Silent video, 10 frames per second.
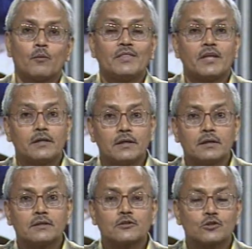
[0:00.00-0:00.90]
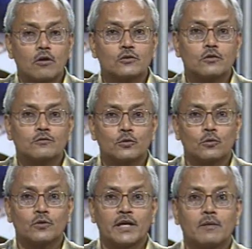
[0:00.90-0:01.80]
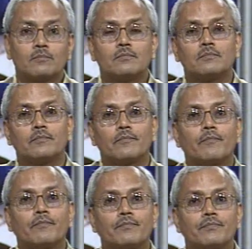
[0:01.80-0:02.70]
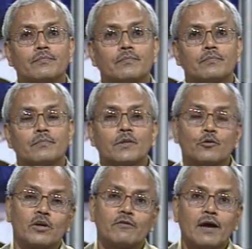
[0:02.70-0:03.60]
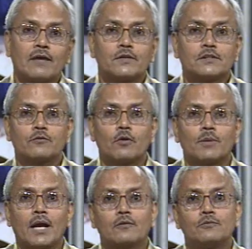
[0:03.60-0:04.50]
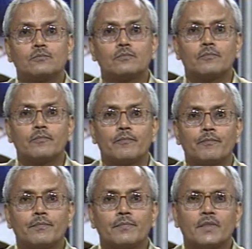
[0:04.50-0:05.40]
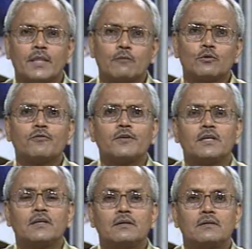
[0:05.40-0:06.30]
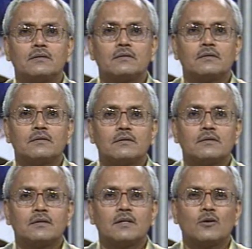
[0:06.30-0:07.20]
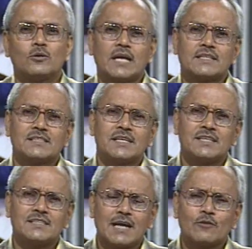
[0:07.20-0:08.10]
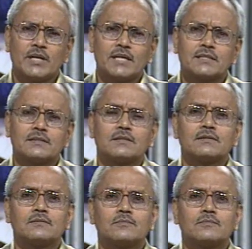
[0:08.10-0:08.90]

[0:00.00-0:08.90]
when they hear the songs of Sonu Nigam 25 years from now, they would feel, oh, he is outdated.